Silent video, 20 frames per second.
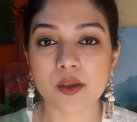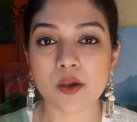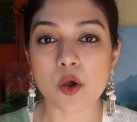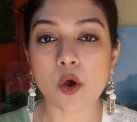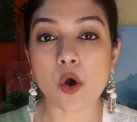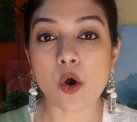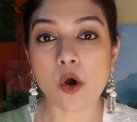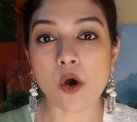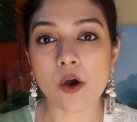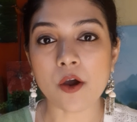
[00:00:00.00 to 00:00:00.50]

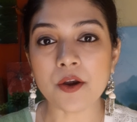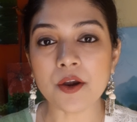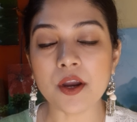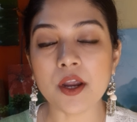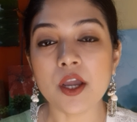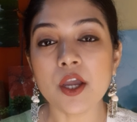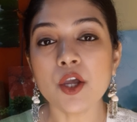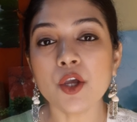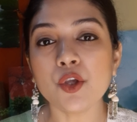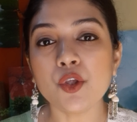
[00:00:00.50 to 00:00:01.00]
or
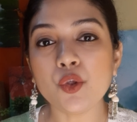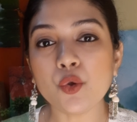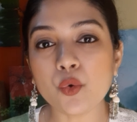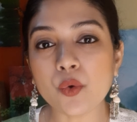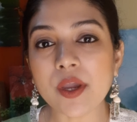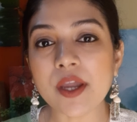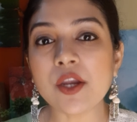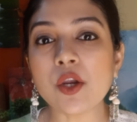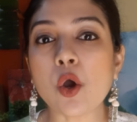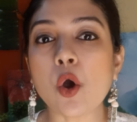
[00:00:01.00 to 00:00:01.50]
you
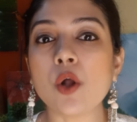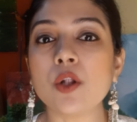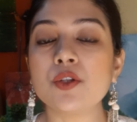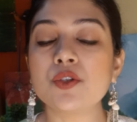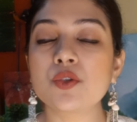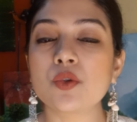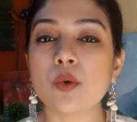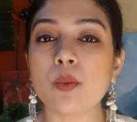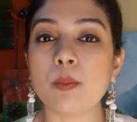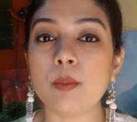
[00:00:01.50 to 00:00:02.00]
can
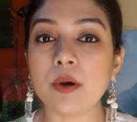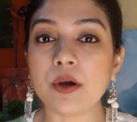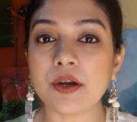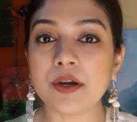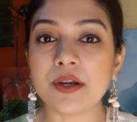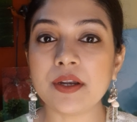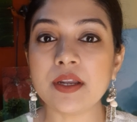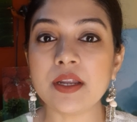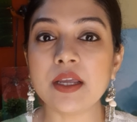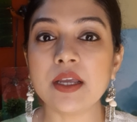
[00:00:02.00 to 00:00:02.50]
also
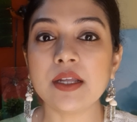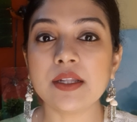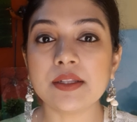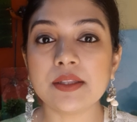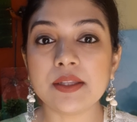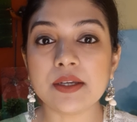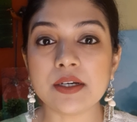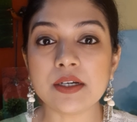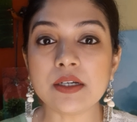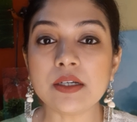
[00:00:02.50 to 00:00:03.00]
burn
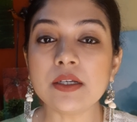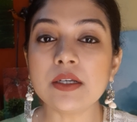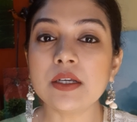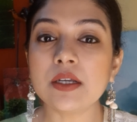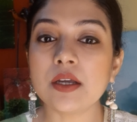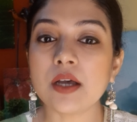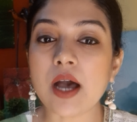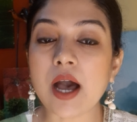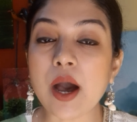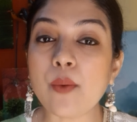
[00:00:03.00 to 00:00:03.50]
the
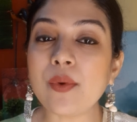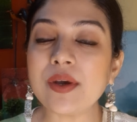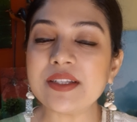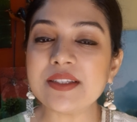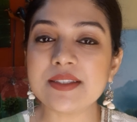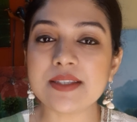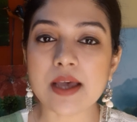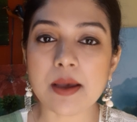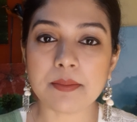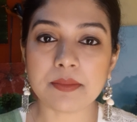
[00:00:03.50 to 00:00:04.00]

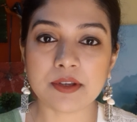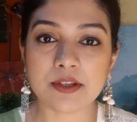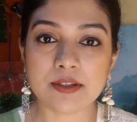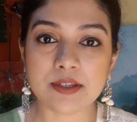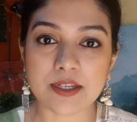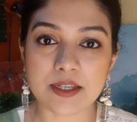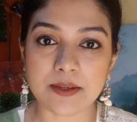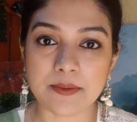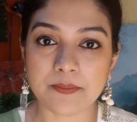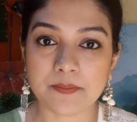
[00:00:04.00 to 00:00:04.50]
Havan
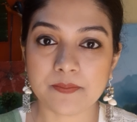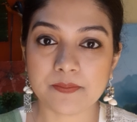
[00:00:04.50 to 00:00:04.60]
Samagri,